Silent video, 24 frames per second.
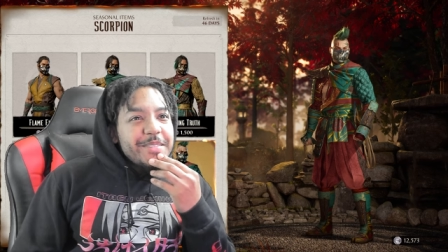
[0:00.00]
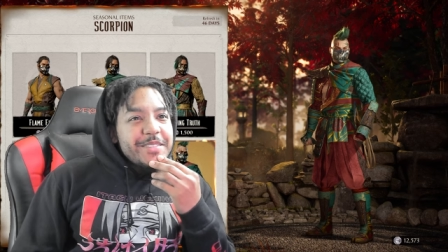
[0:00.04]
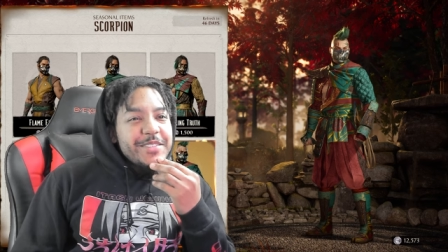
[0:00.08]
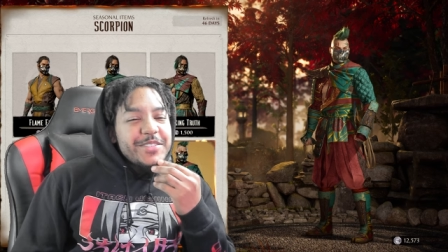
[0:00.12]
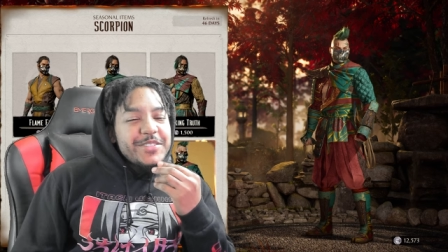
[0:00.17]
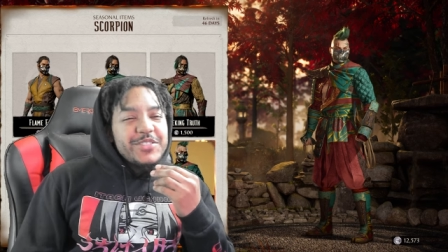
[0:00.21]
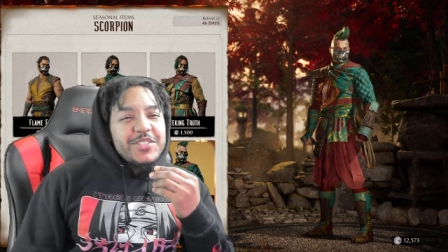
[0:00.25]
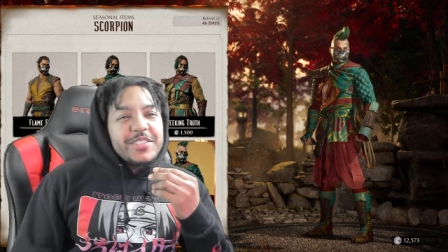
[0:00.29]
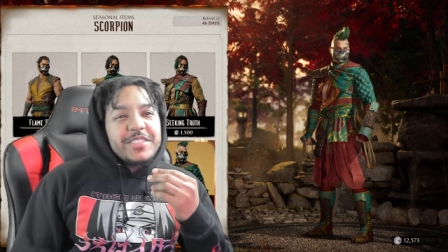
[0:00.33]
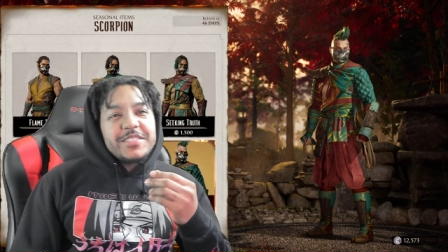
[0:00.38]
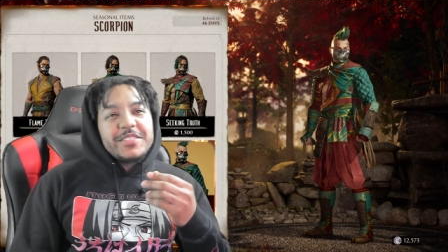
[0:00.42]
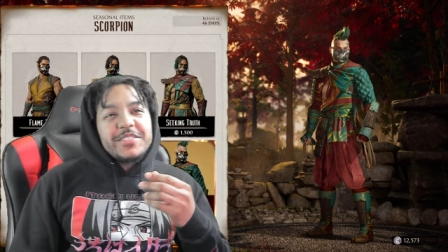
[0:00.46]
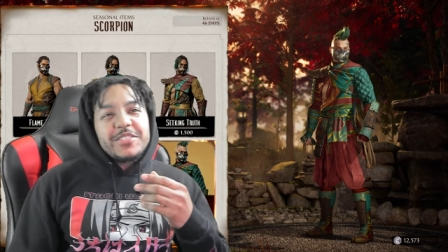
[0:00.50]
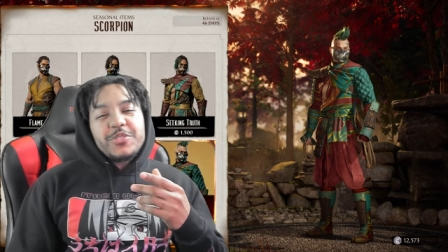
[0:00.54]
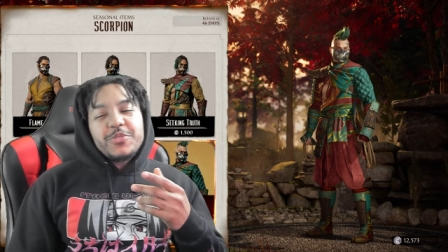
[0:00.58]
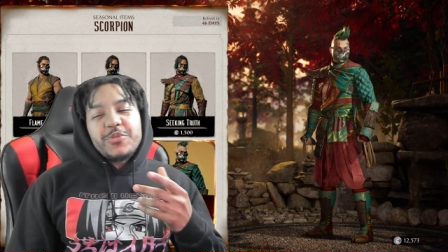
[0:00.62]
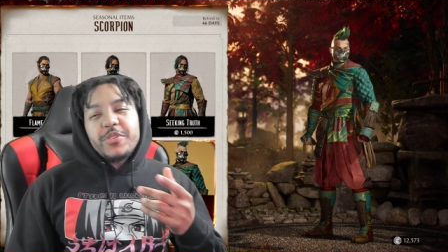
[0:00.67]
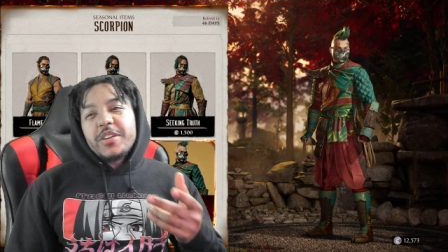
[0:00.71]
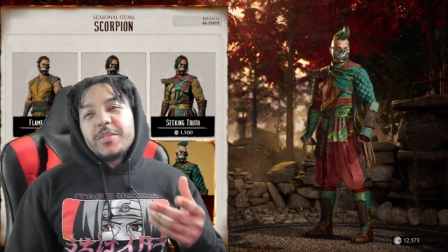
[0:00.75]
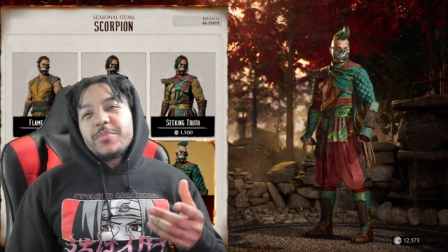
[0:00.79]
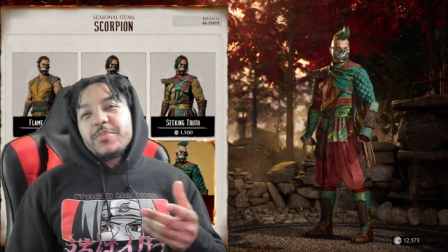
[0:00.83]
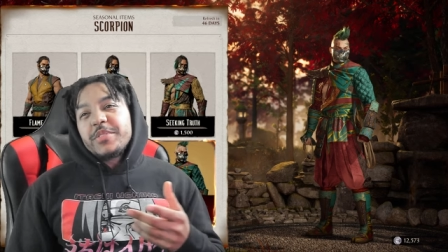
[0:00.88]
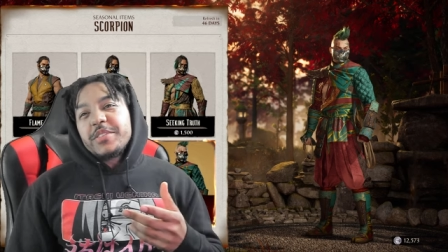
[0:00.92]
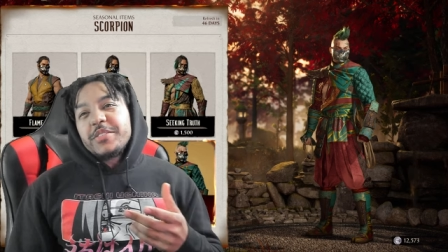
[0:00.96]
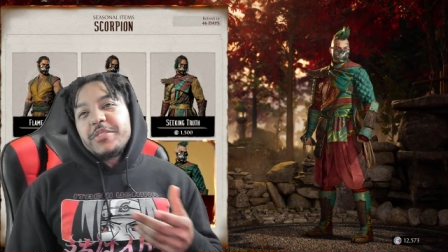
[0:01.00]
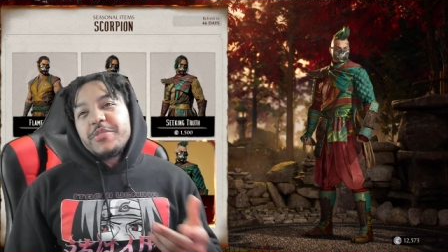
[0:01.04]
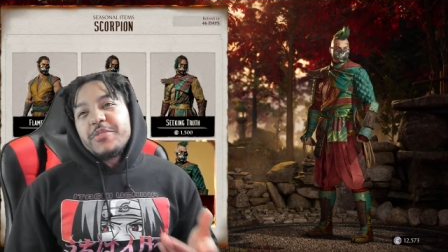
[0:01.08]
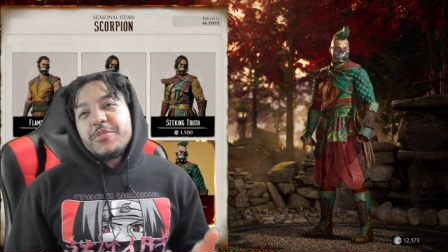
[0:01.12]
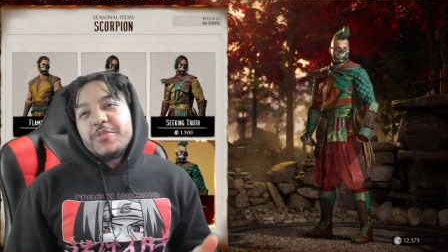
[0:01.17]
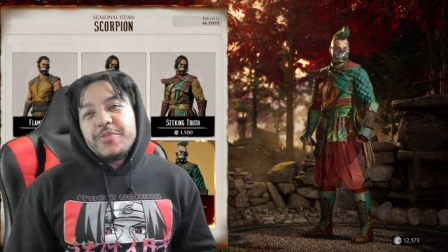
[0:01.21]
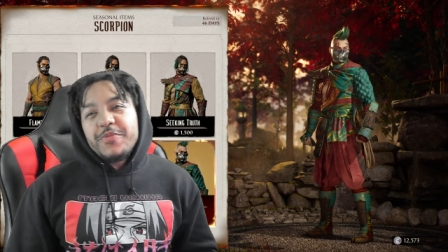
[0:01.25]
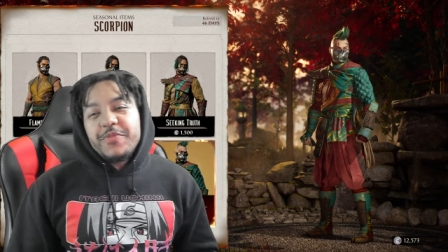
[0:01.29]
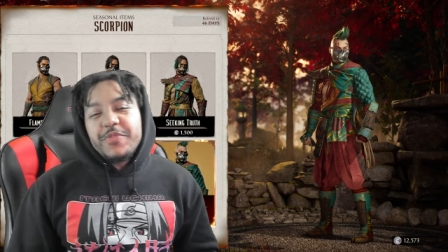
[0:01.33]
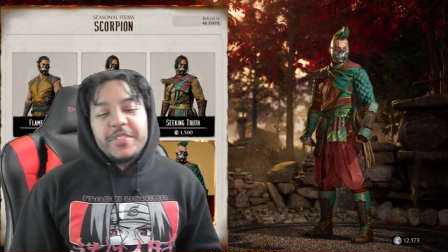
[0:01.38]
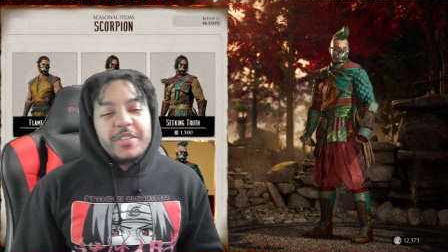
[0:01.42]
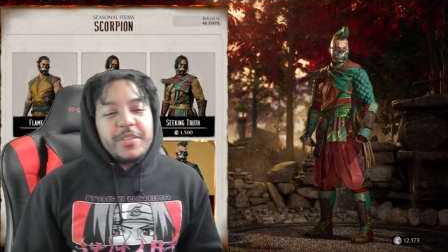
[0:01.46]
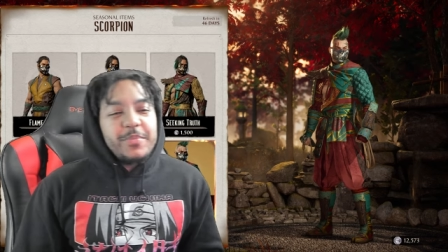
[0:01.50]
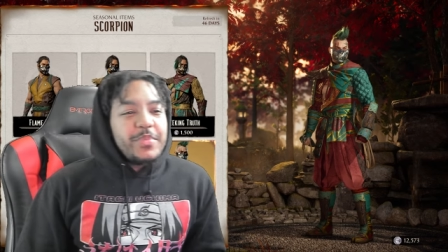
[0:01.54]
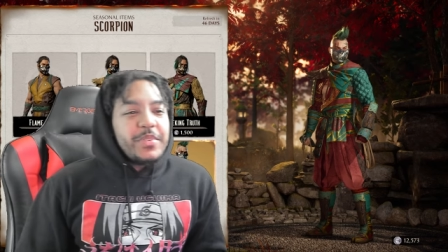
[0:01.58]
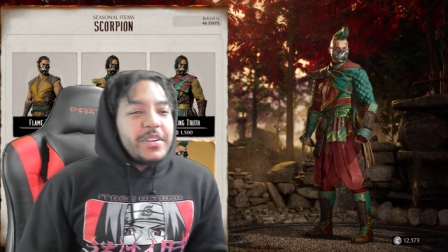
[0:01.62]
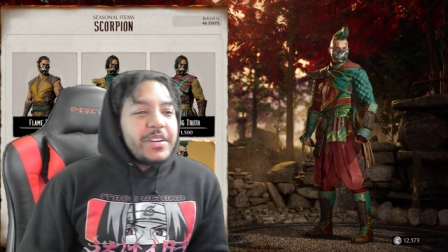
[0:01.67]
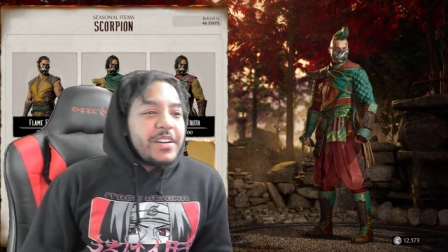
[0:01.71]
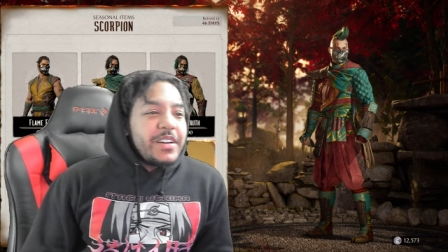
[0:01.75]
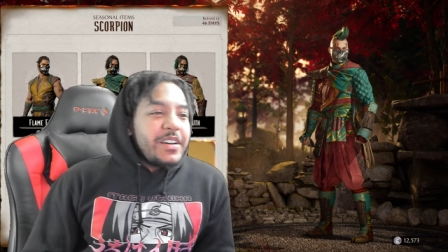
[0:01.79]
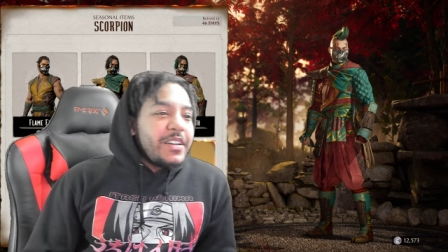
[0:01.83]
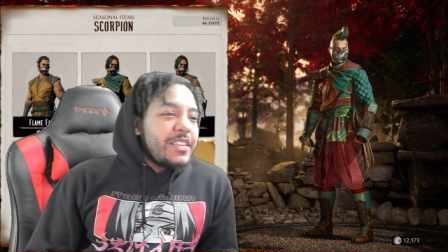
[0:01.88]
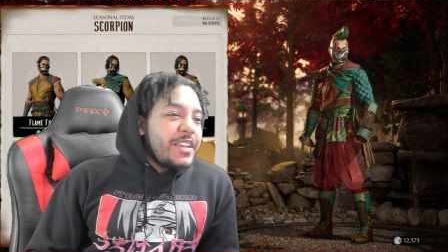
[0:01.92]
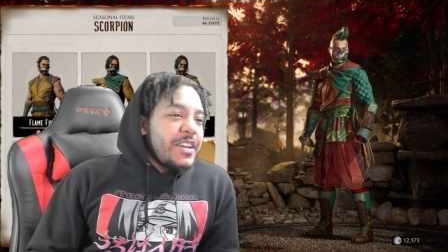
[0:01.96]
This shit is incredibly goofy,
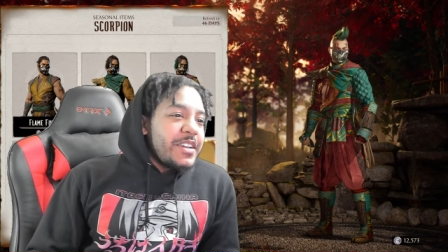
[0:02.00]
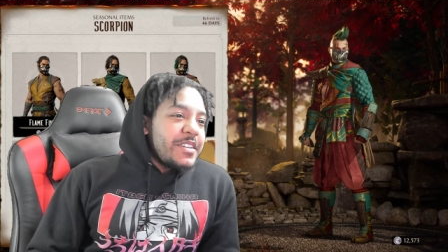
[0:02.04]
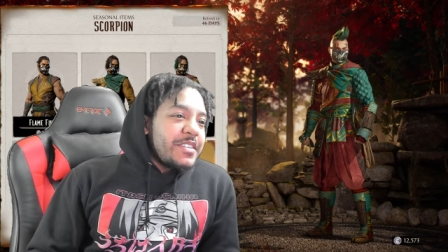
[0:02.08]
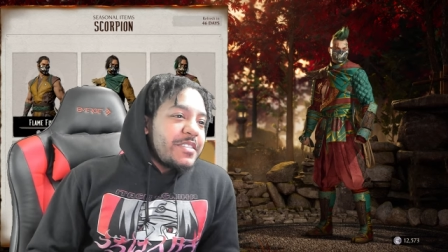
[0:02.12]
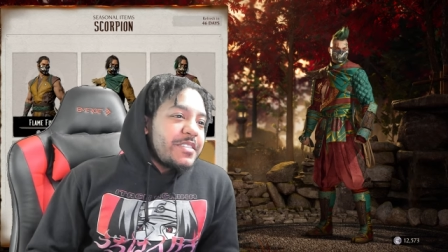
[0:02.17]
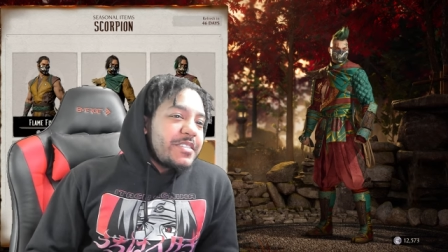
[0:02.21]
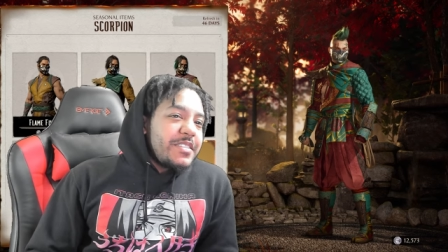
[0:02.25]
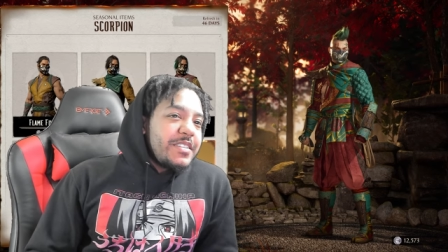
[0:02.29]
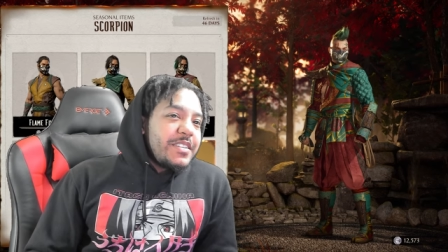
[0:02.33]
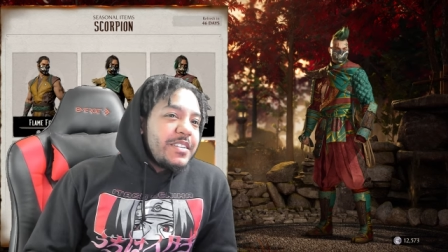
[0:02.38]
but, like,